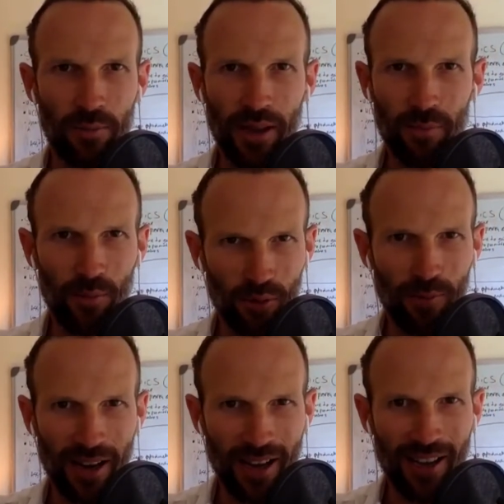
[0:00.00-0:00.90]
make more
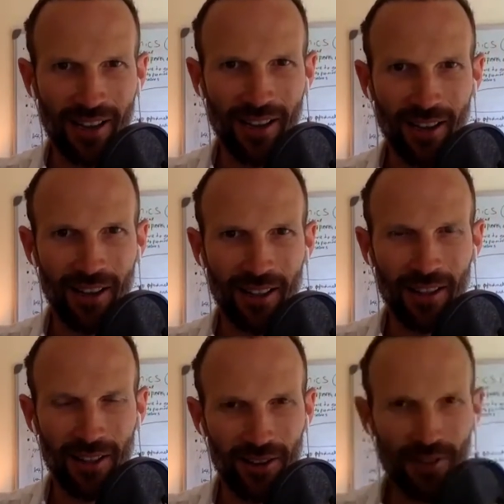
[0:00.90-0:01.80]
money
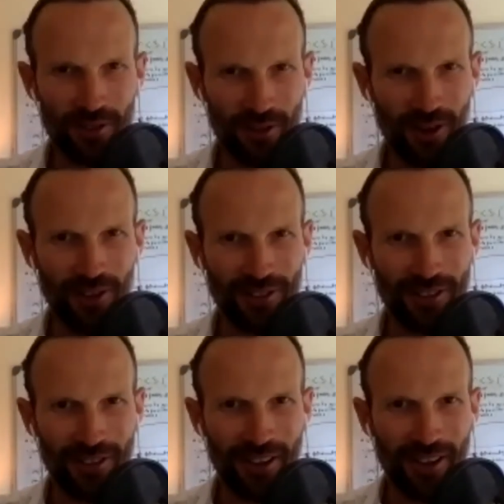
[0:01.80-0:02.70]
than those who don't.